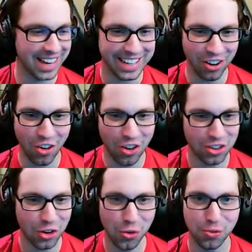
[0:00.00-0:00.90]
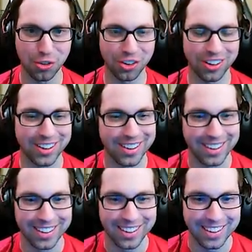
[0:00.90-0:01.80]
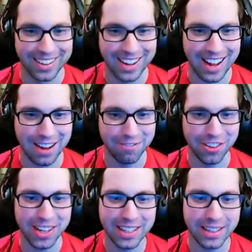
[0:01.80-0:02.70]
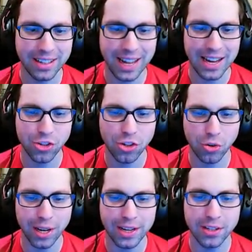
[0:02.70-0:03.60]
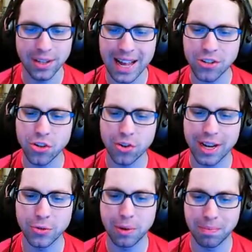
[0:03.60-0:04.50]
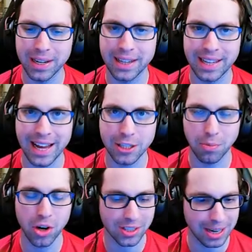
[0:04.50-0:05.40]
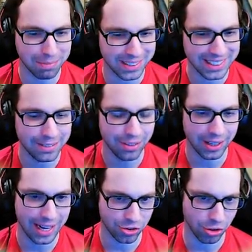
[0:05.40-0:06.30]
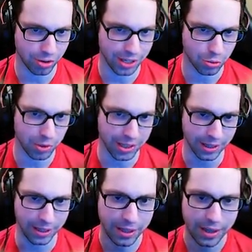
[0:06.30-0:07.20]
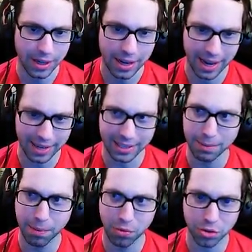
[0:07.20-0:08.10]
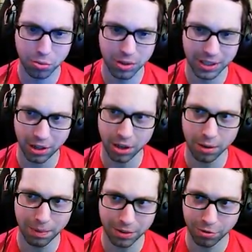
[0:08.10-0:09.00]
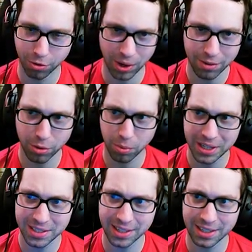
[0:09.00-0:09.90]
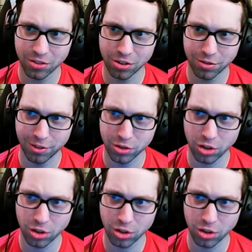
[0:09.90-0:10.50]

like all over. I feel like in the last showcase, the last showcase we played on the Xbox, I believe the last showcase we did, shot. and tempo was really good, but for whatever reason, it just feels